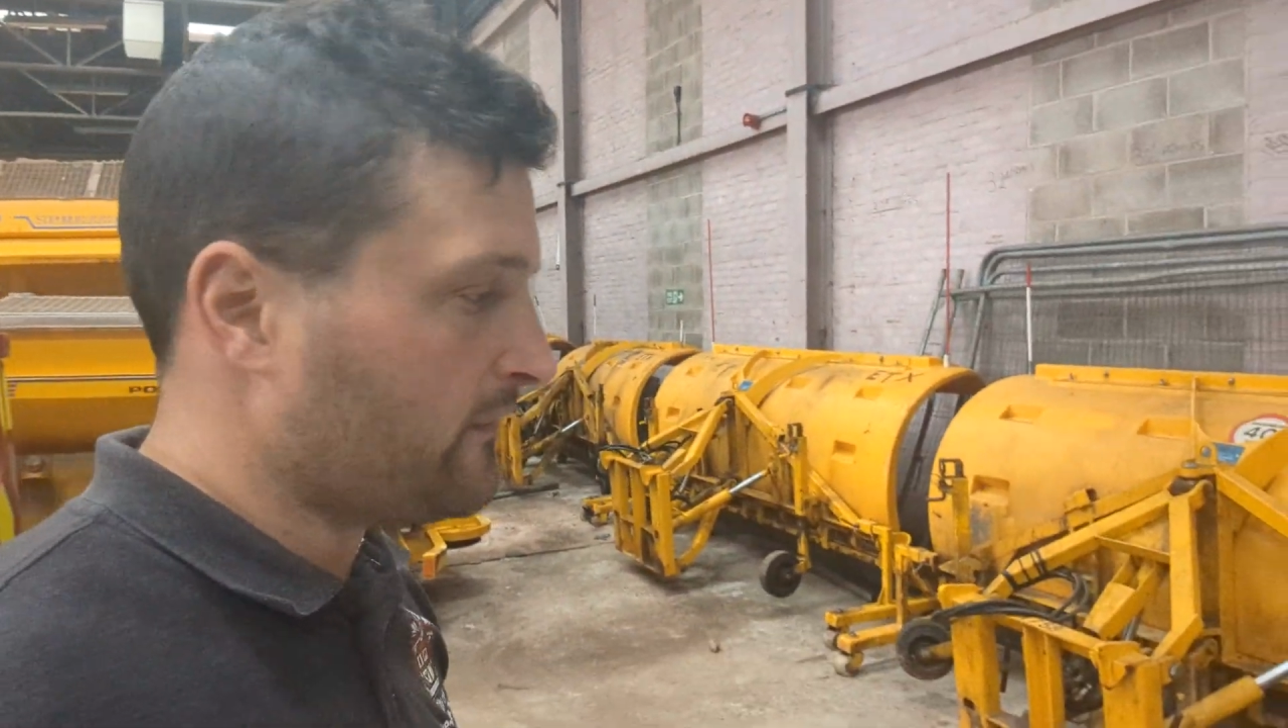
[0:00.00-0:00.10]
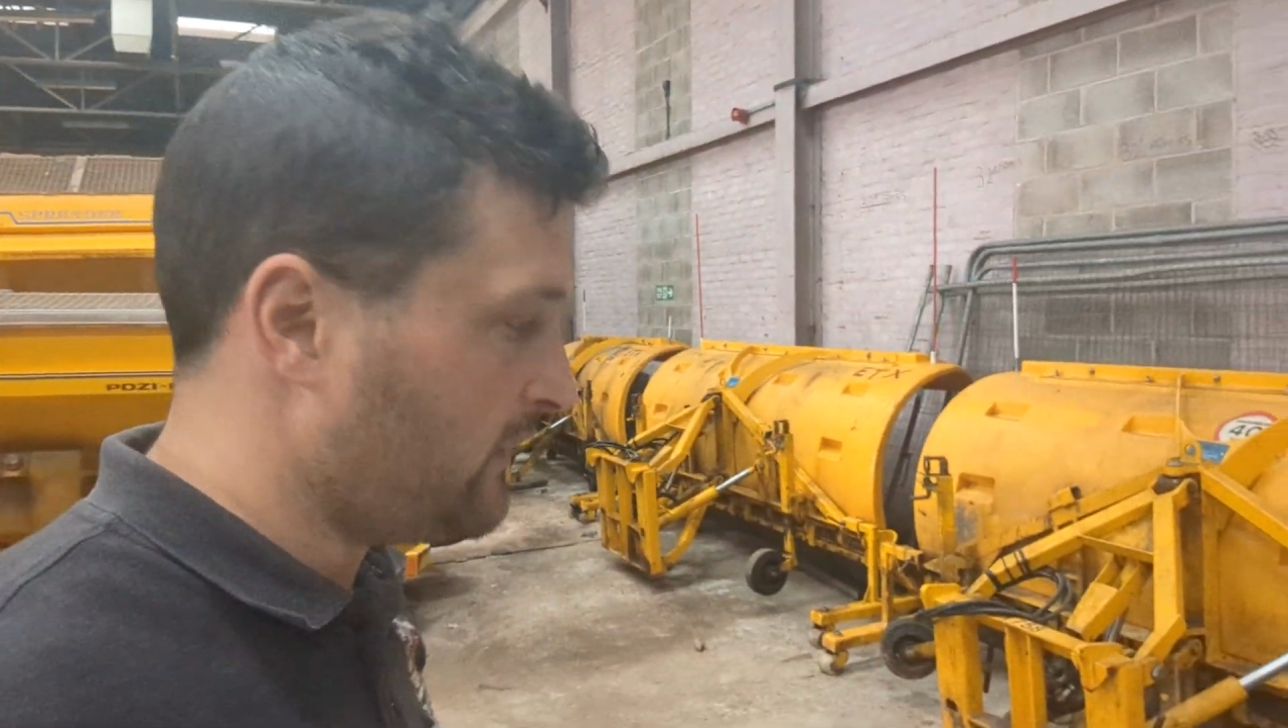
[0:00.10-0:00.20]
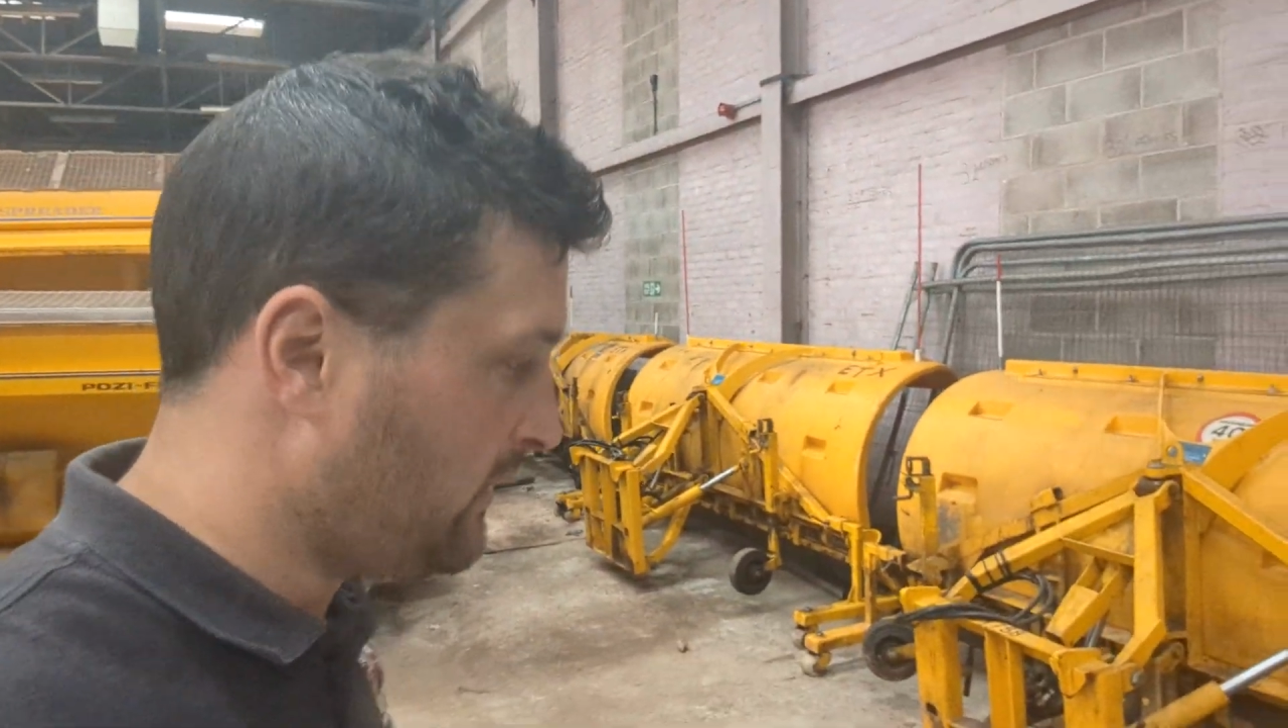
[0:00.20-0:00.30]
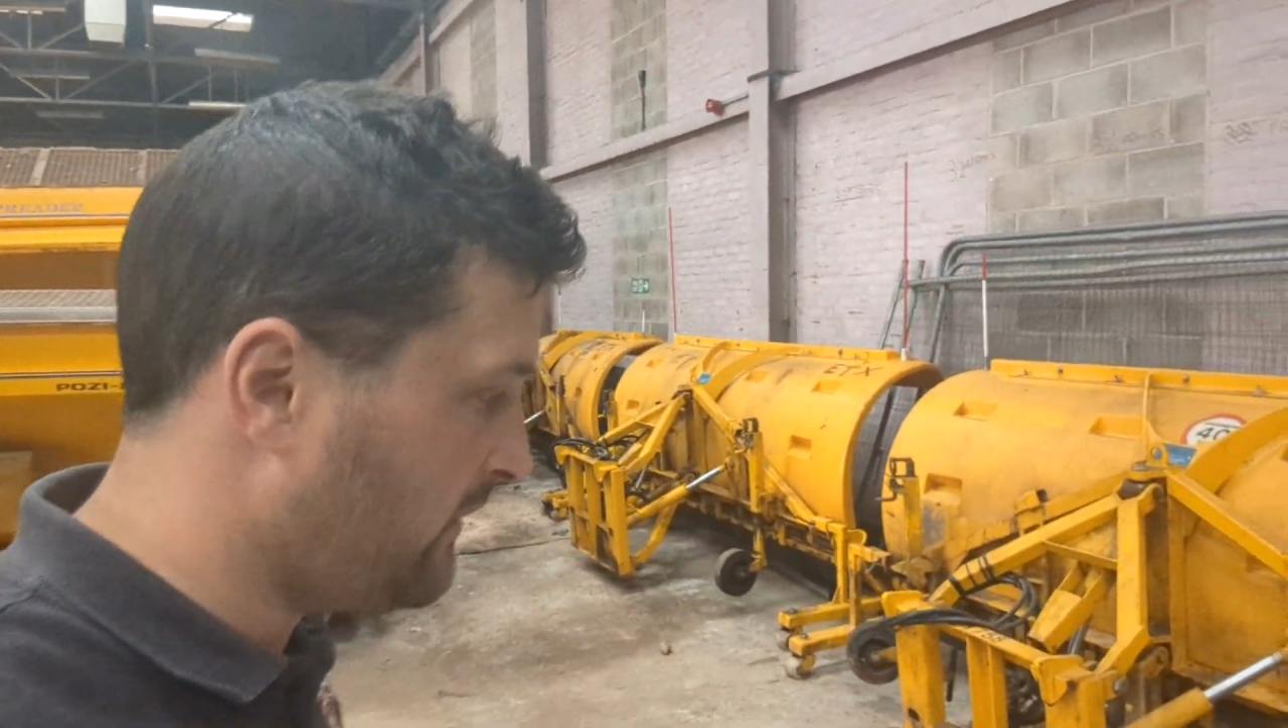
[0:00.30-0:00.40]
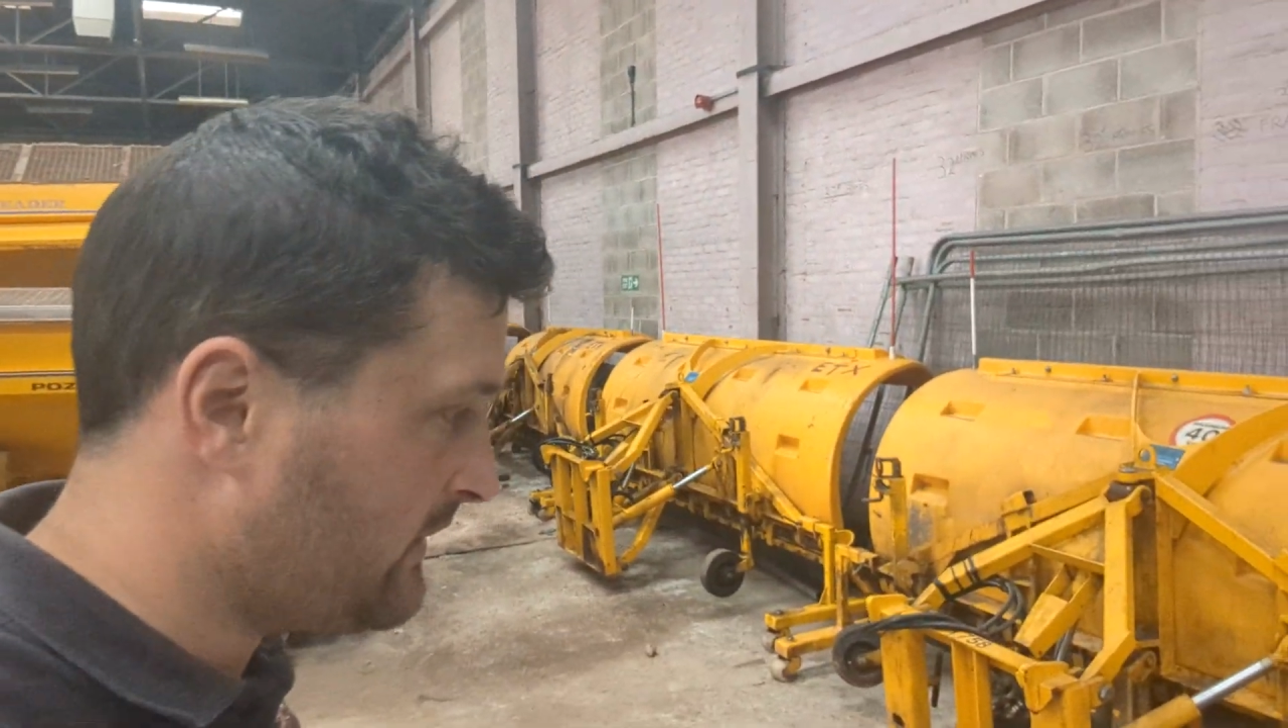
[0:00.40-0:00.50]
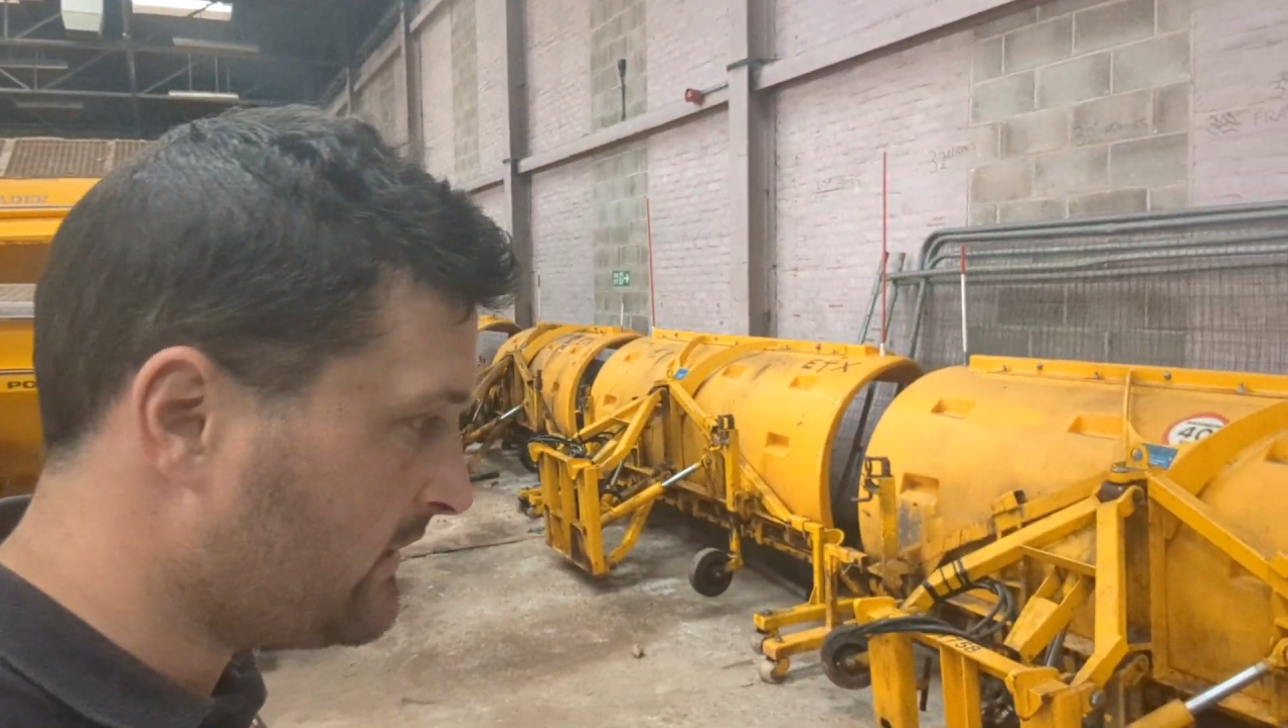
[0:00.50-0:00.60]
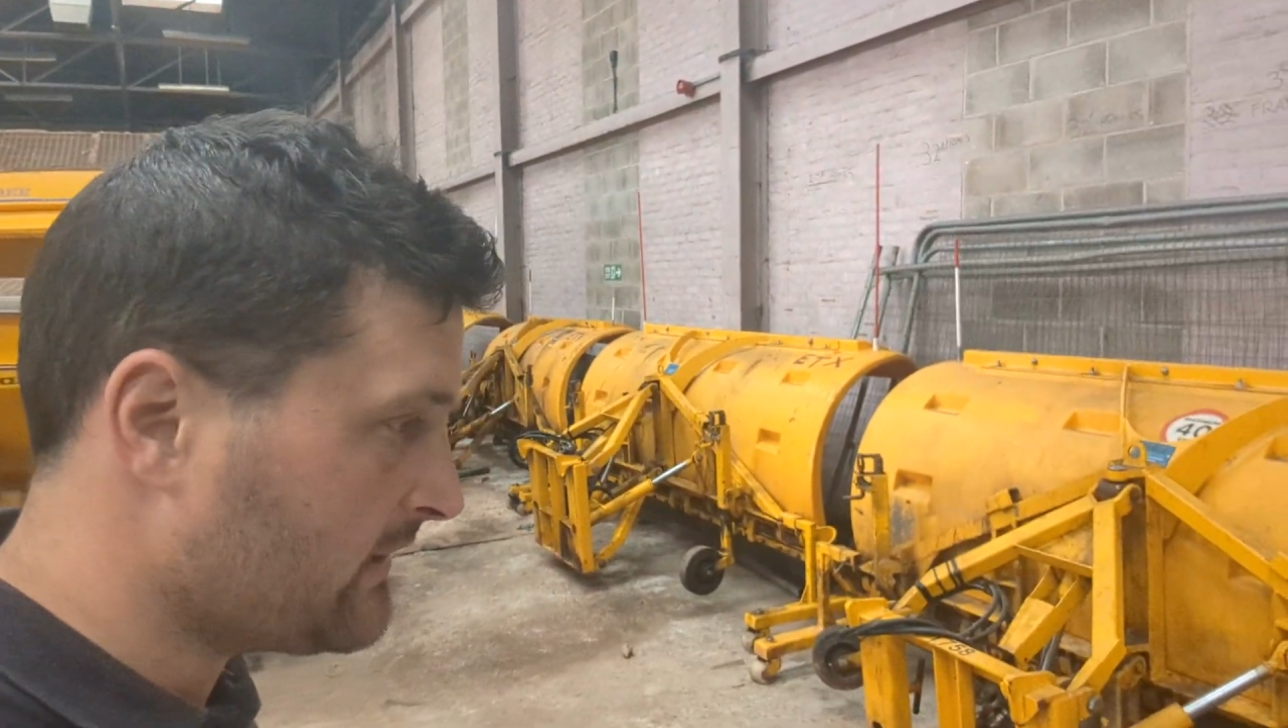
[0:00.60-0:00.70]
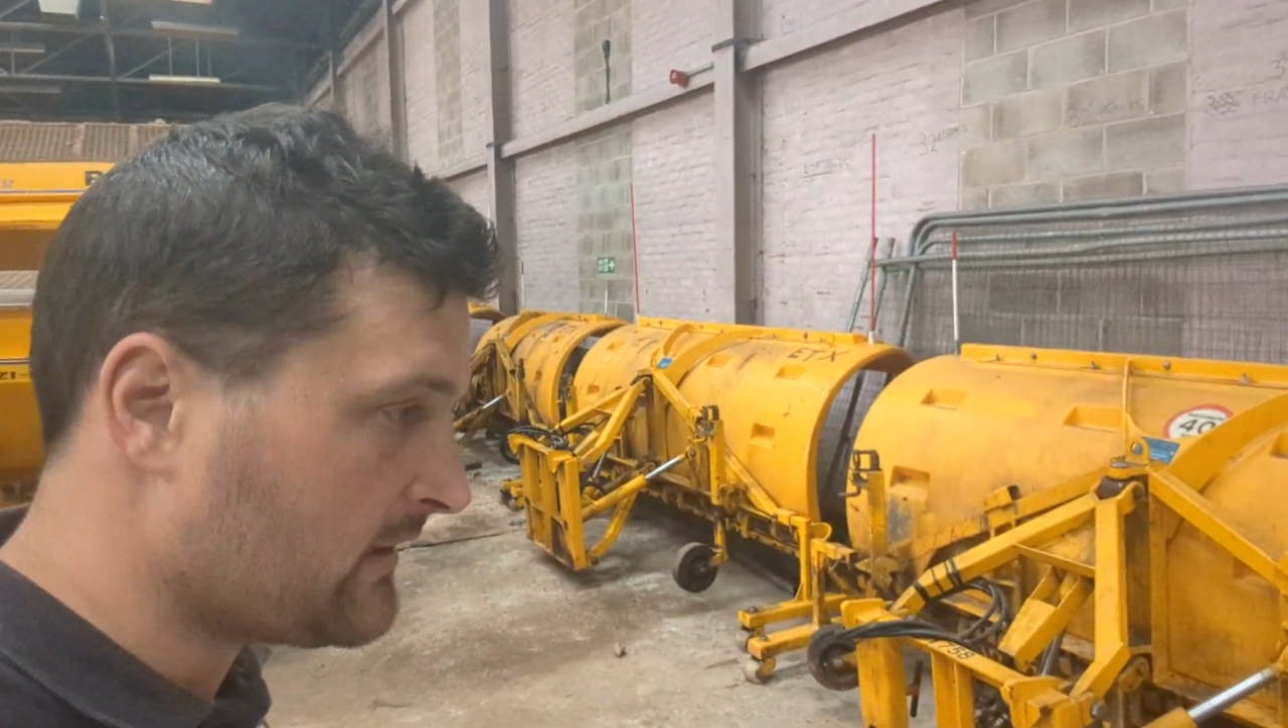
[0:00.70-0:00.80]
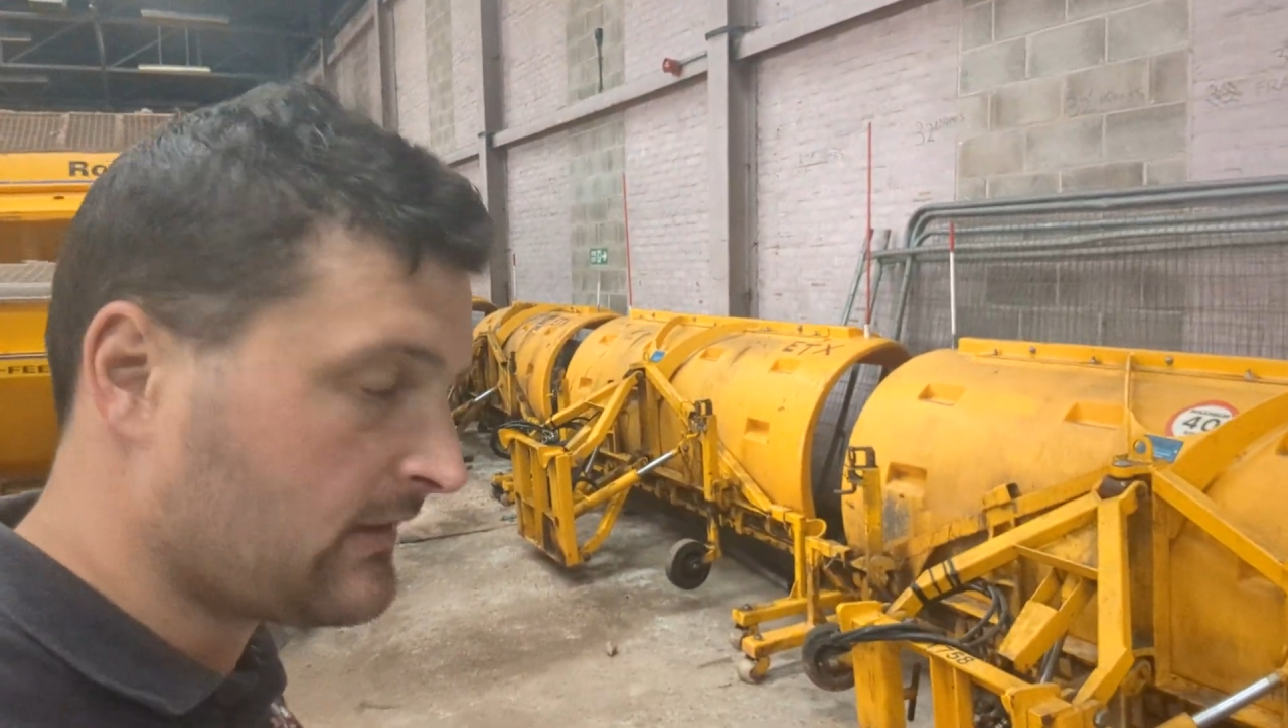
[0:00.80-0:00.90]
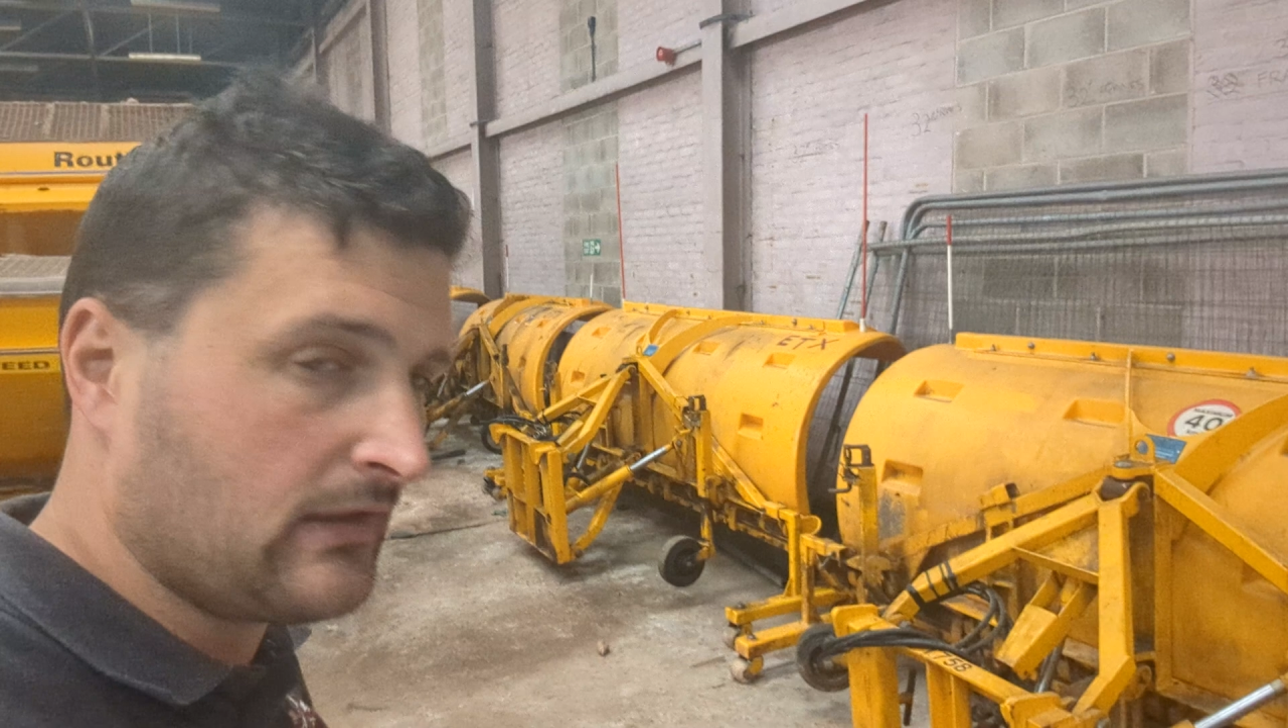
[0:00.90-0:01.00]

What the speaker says: for the gritters.